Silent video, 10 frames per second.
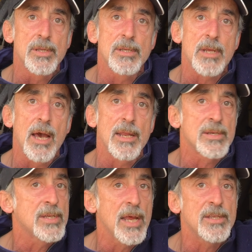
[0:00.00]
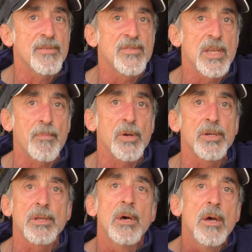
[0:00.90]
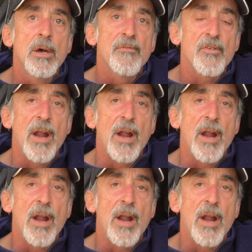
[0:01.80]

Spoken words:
It's got extensive zippers for